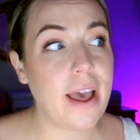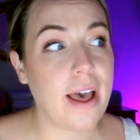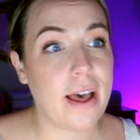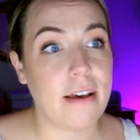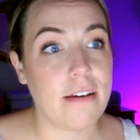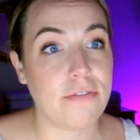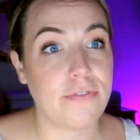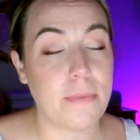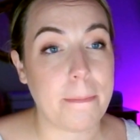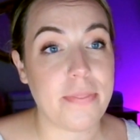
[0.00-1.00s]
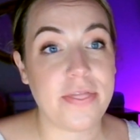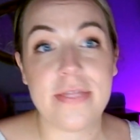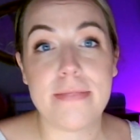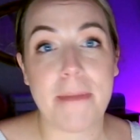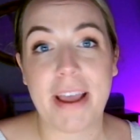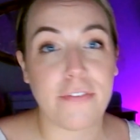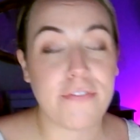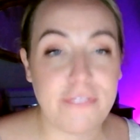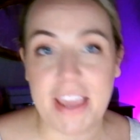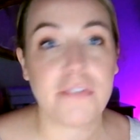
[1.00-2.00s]
of my
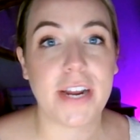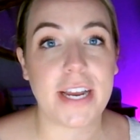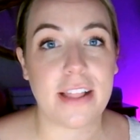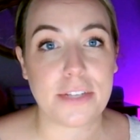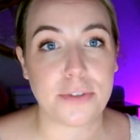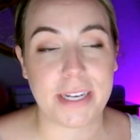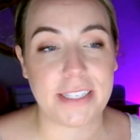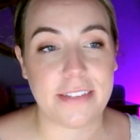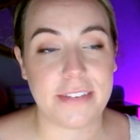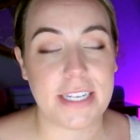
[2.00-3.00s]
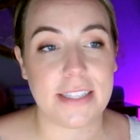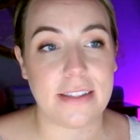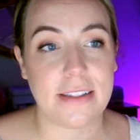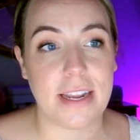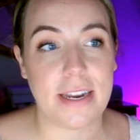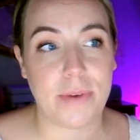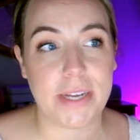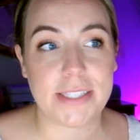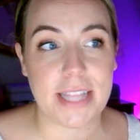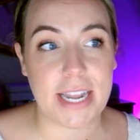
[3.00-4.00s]
favorite classroom activities and
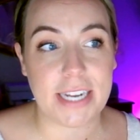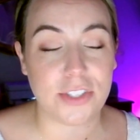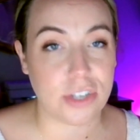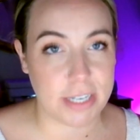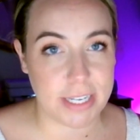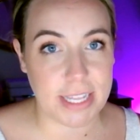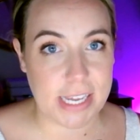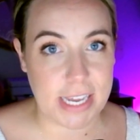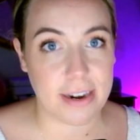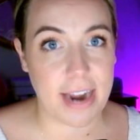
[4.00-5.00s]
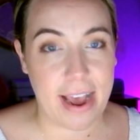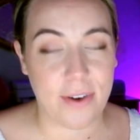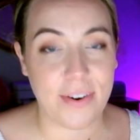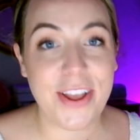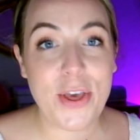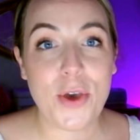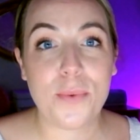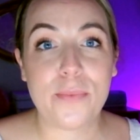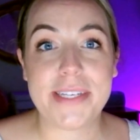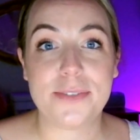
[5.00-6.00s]
ways that I started the year out
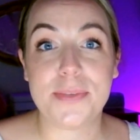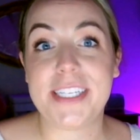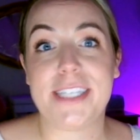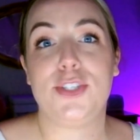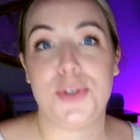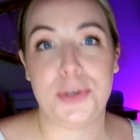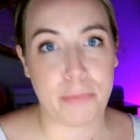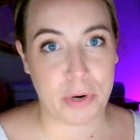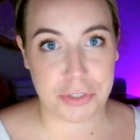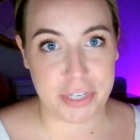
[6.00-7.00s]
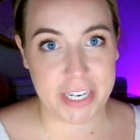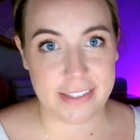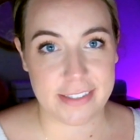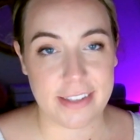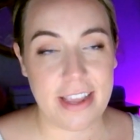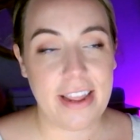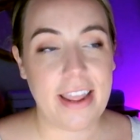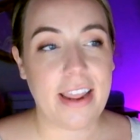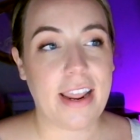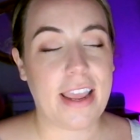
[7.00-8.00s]
was we did student portraits.
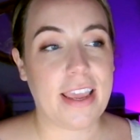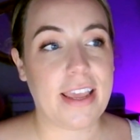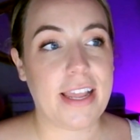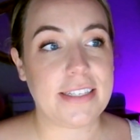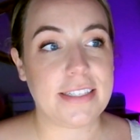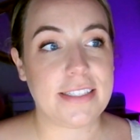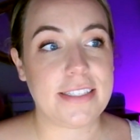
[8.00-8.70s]
And